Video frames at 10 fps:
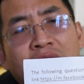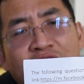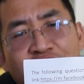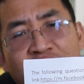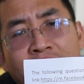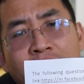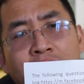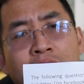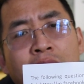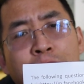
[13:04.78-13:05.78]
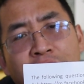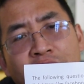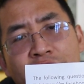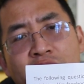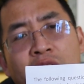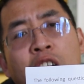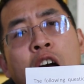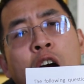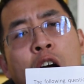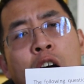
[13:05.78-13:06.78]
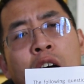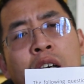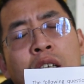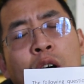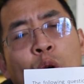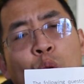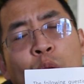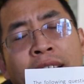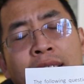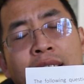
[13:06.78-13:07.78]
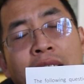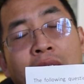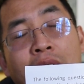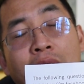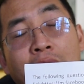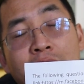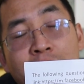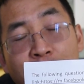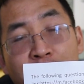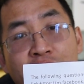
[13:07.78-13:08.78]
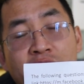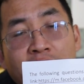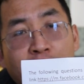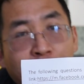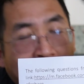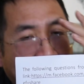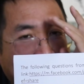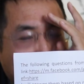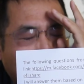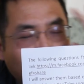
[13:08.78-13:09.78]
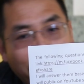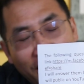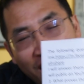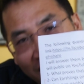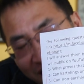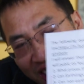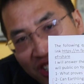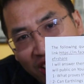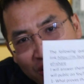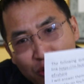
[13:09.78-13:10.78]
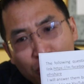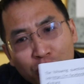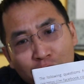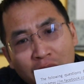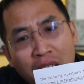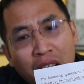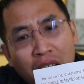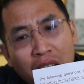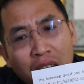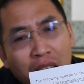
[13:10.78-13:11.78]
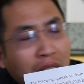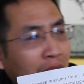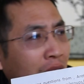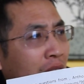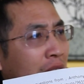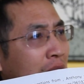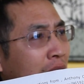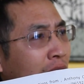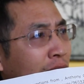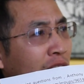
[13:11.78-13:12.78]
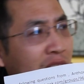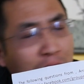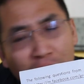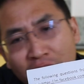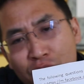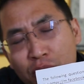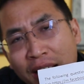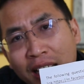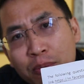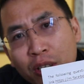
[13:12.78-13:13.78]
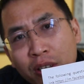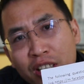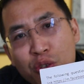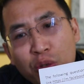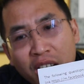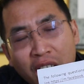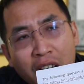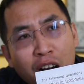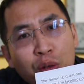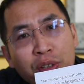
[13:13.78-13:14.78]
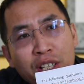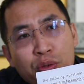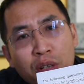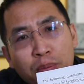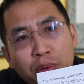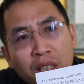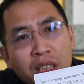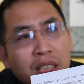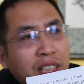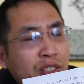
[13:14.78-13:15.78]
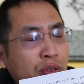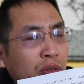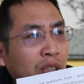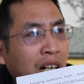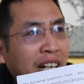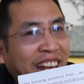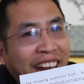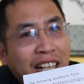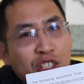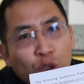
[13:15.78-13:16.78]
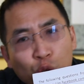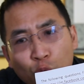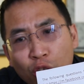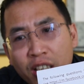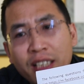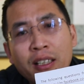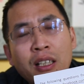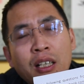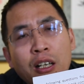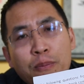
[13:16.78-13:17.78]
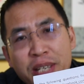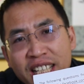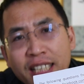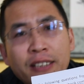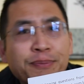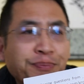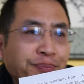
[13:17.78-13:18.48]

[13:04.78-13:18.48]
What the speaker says: think, because when the spirits of animal reincarnate into, for example, into animal, into a cow, into a bird, into a cat or dog or pig,